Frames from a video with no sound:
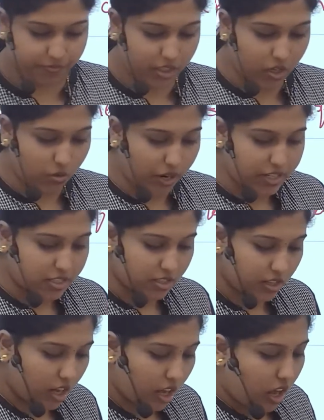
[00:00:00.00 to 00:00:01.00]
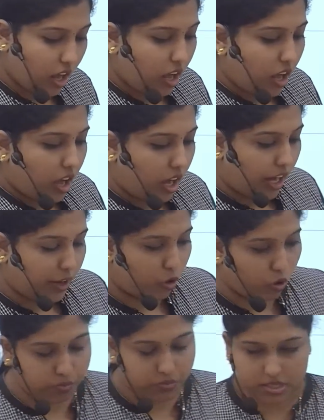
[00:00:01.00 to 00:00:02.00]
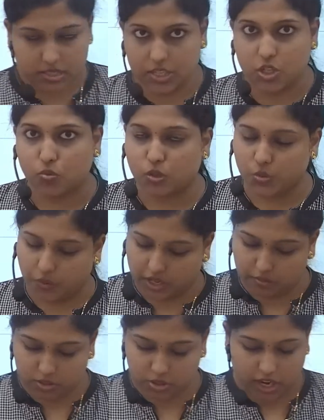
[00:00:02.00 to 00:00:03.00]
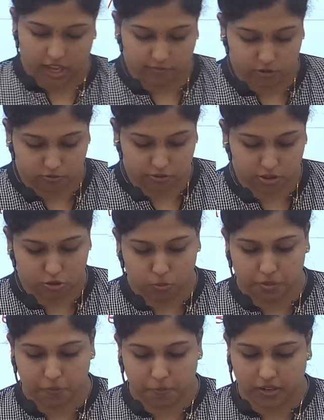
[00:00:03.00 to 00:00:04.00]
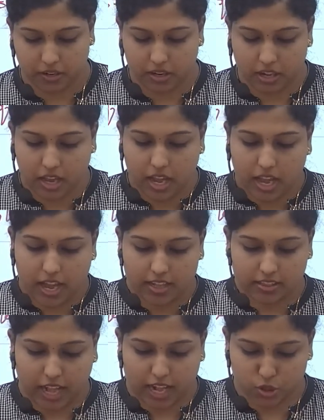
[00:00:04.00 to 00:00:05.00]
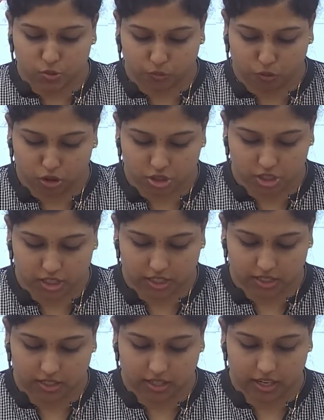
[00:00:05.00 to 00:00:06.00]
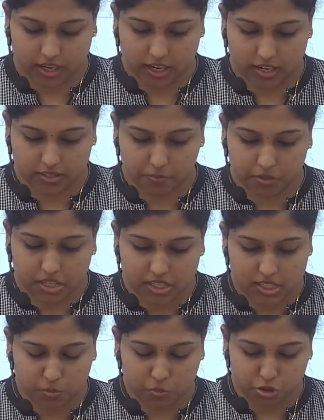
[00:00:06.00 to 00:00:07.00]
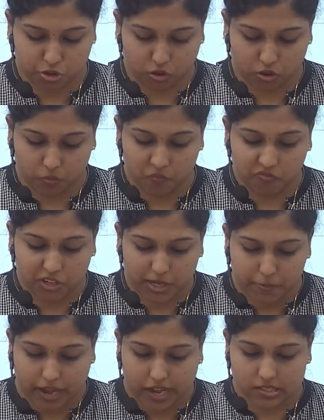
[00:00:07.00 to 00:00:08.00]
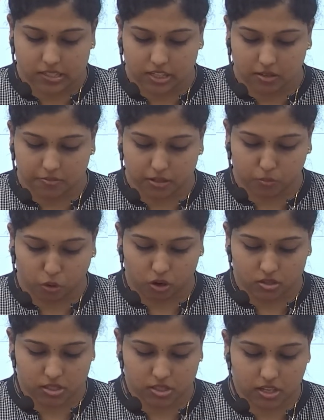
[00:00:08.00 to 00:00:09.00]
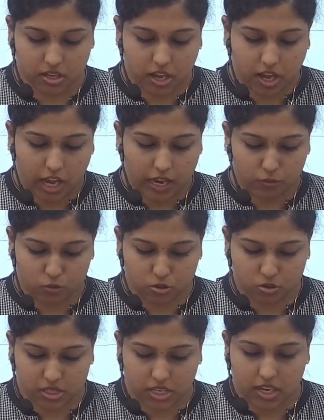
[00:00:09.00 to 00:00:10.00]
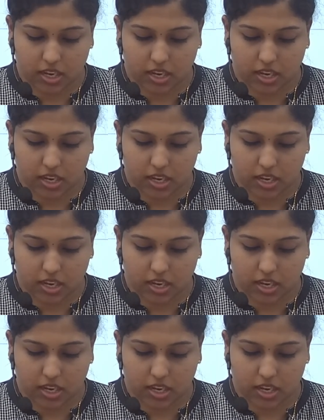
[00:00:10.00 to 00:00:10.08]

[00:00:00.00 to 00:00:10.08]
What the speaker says: Right? I hope this session was very much helpful for you people, and thanks for watching, and please put your feedbacks in the comment box. I want to see.